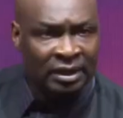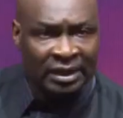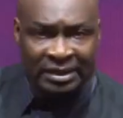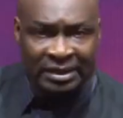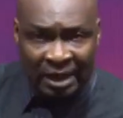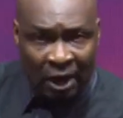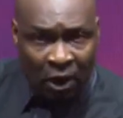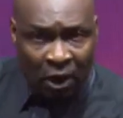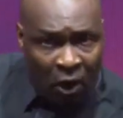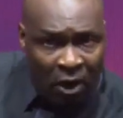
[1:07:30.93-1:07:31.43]

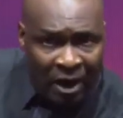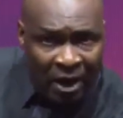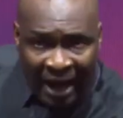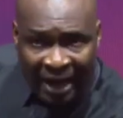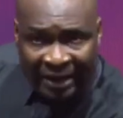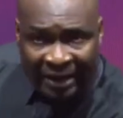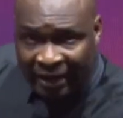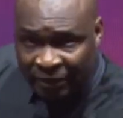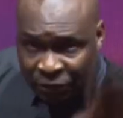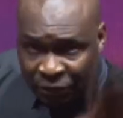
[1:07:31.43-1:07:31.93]
It's the
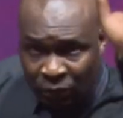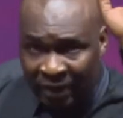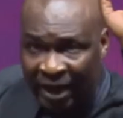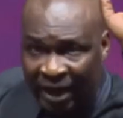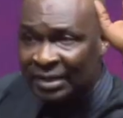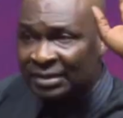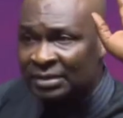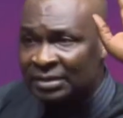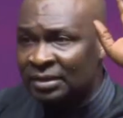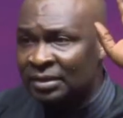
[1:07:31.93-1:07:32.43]
hunger that you
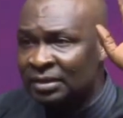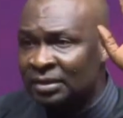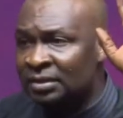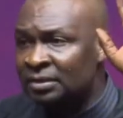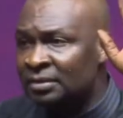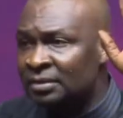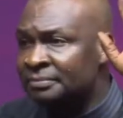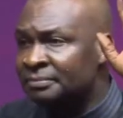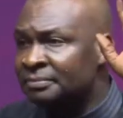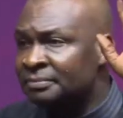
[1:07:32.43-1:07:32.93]
get.
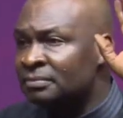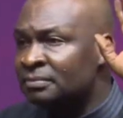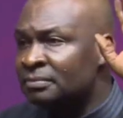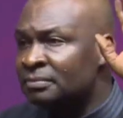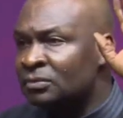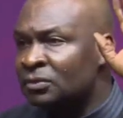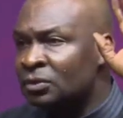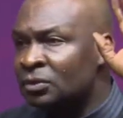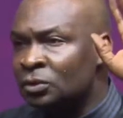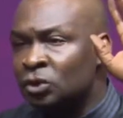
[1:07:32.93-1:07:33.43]

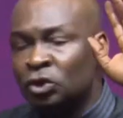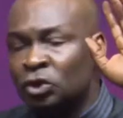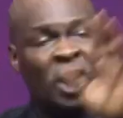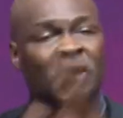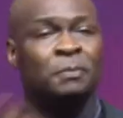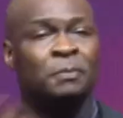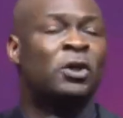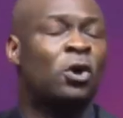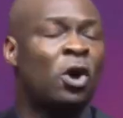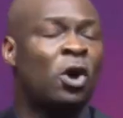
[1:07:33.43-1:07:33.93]

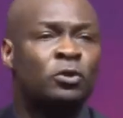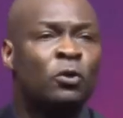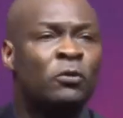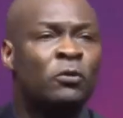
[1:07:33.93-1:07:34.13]
Just because